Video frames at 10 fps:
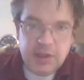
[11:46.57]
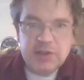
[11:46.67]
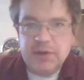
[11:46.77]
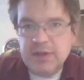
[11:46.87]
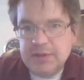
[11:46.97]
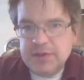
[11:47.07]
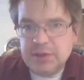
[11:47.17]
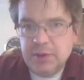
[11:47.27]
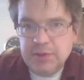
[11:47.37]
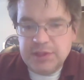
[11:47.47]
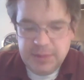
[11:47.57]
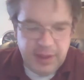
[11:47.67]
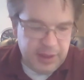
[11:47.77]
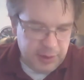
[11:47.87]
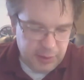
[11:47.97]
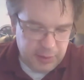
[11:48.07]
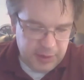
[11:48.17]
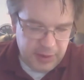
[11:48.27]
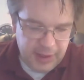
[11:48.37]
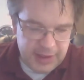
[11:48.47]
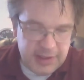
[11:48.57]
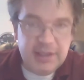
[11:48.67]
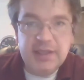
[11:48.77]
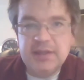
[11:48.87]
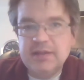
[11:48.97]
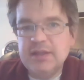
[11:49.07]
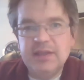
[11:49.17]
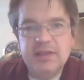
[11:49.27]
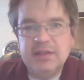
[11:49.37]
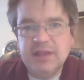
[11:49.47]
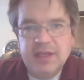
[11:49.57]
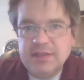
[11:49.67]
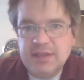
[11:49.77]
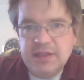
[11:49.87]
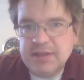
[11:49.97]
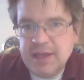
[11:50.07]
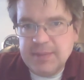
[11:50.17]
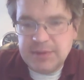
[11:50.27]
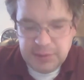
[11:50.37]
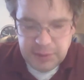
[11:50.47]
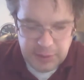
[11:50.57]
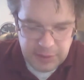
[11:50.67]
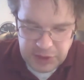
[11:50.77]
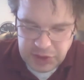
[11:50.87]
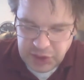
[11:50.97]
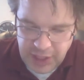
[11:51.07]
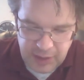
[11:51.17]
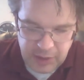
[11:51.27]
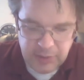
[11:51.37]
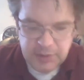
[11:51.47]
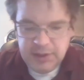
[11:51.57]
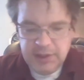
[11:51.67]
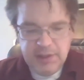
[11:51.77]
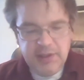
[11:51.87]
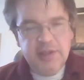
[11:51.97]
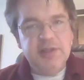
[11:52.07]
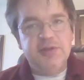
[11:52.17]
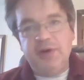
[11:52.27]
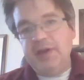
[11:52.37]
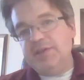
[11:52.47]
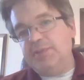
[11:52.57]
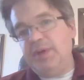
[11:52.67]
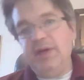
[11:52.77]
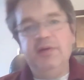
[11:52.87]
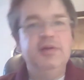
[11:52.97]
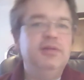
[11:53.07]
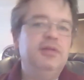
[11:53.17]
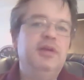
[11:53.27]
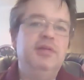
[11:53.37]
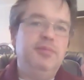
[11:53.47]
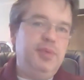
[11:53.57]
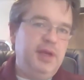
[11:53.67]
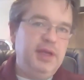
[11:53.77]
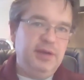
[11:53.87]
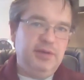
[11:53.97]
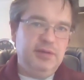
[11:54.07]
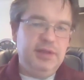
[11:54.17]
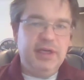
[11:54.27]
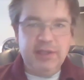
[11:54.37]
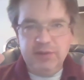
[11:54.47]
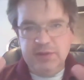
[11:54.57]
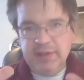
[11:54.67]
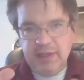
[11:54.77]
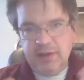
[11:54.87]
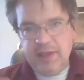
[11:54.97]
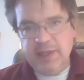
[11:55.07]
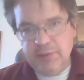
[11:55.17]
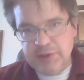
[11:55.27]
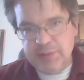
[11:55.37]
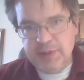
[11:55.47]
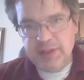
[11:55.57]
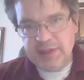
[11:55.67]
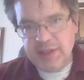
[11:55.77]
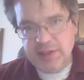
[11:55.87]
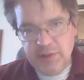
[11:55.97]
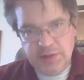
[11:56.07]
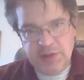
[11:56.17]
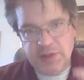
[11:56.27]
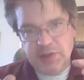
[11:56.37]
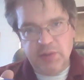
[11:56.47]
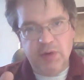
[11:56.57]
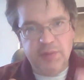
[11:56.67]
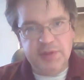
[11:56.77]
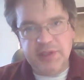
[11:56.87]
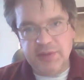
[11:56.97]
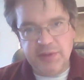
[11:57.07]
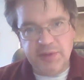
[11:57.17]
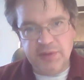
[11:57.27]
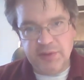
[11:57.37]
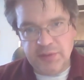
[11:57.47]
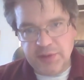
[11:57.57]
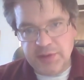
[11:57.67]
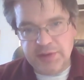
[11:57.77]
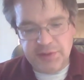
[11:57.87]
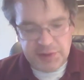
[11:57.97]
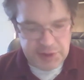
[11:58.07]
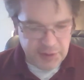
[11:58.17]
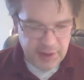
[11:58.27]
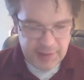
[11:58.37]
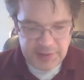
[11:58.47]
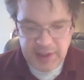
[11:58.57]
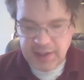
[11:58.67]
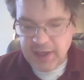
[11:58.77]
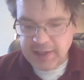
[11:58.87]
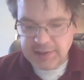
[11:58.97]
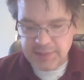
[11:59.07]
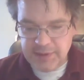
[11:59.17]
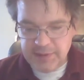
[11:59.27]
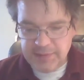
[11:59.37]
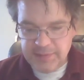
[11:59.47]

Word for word: So I think this goes to my earlier idea that Daisy is absolutely shallow, transparent, and pale. And I use that language because I used it as quote material earlier to describe Jay Gatsby.